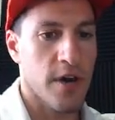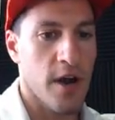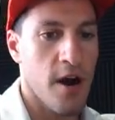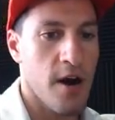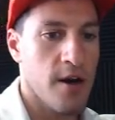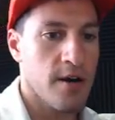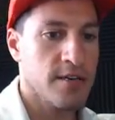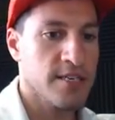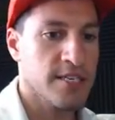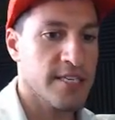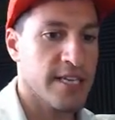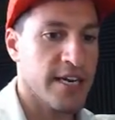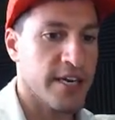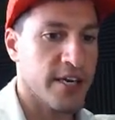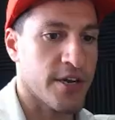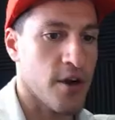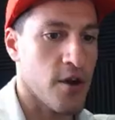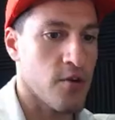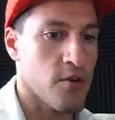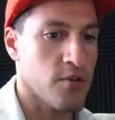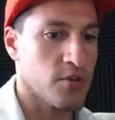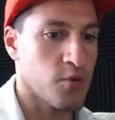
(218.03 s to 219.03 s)
cards, and it
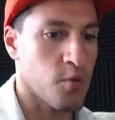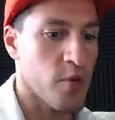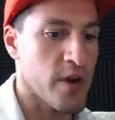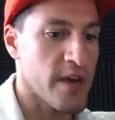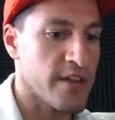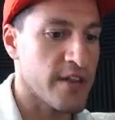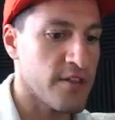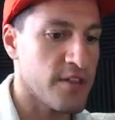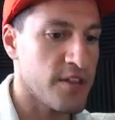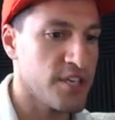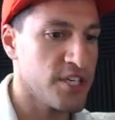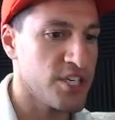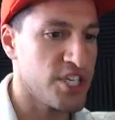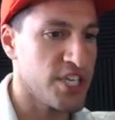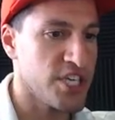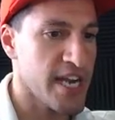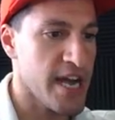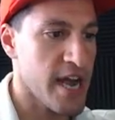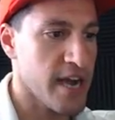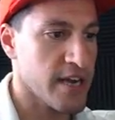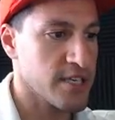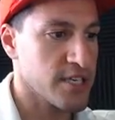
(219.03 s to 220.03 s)
goes with the
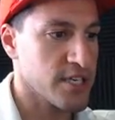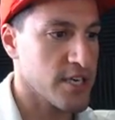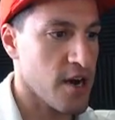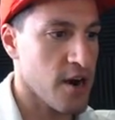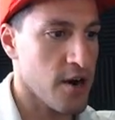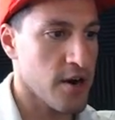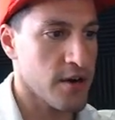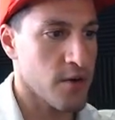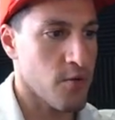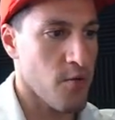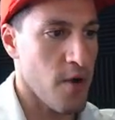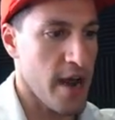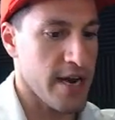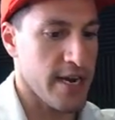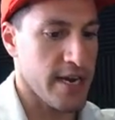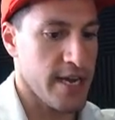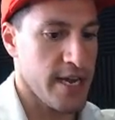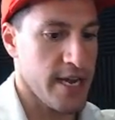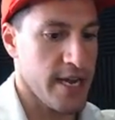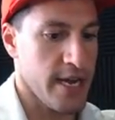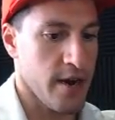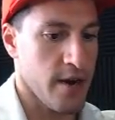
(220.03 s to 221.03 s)
GX card right
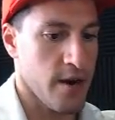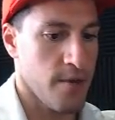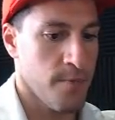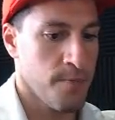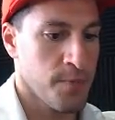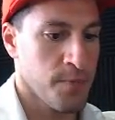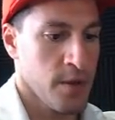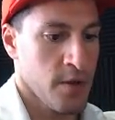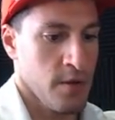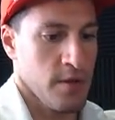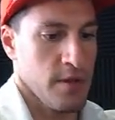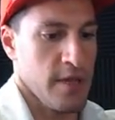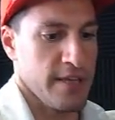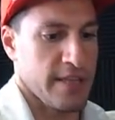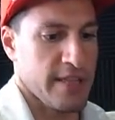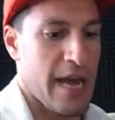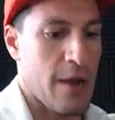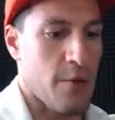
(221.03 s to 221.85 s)
here. Like